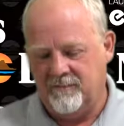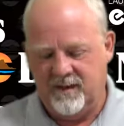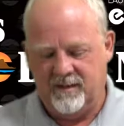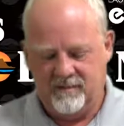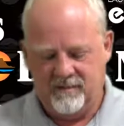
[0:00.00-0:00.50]

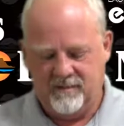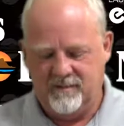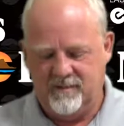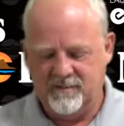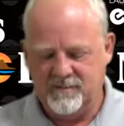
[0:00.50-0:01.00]
but
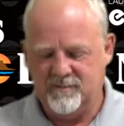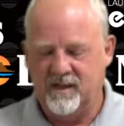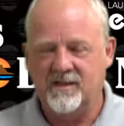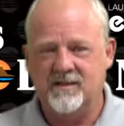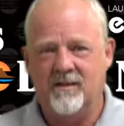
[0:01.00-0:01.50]
there's some
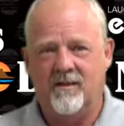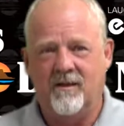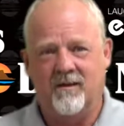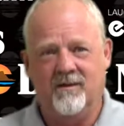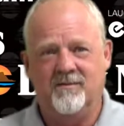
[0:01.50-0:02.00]
things in there
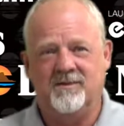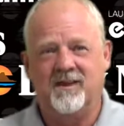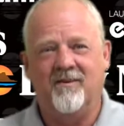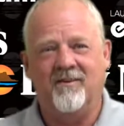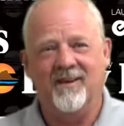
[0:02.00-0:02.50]
that are a little
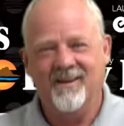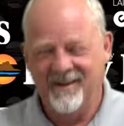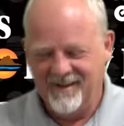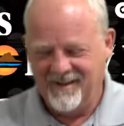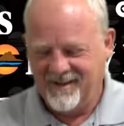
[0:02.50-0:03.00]
scary.
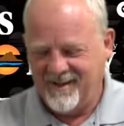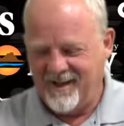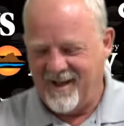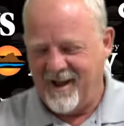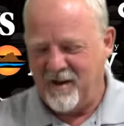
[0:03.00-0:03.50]

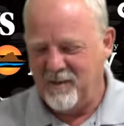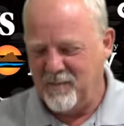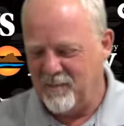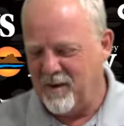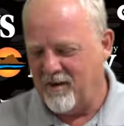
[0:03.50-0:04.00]
How to
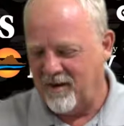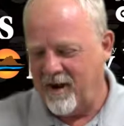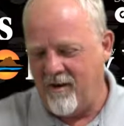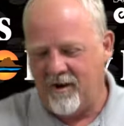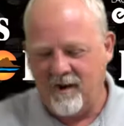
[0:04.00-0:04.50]
be a better
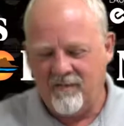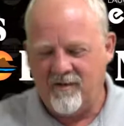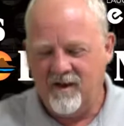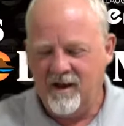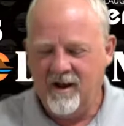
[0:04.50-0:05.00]

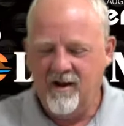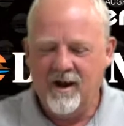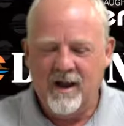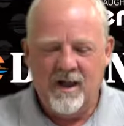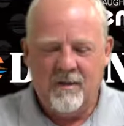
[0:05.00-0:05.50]
caregiver in
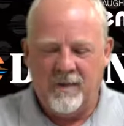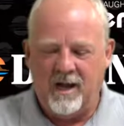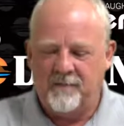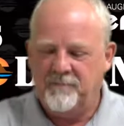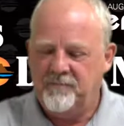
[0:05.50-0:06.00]
here,
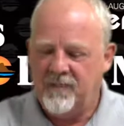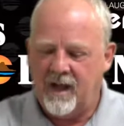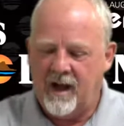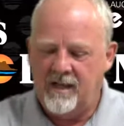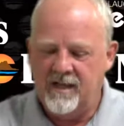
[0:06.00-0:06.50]
but
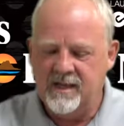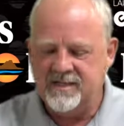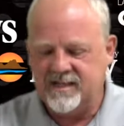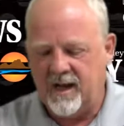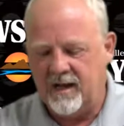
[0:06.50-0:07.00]
on the
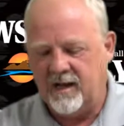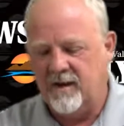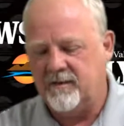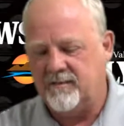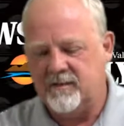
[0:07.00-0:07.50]
inside
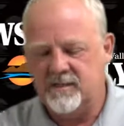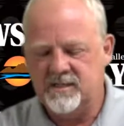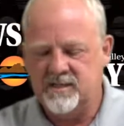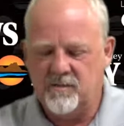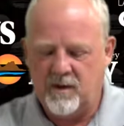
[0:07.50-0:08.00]
here,
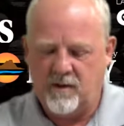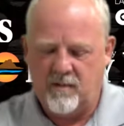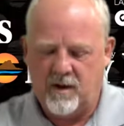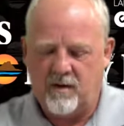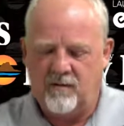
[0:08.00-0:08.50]
this is the one
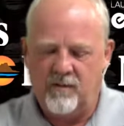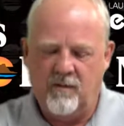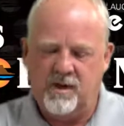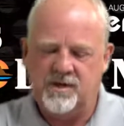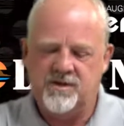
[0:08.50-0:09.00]
I really
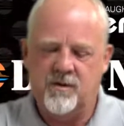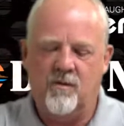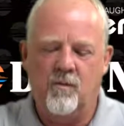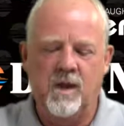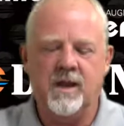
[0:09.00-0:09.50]
wanted to show
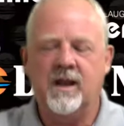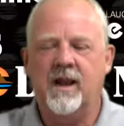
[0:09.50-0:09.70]
you. Weekend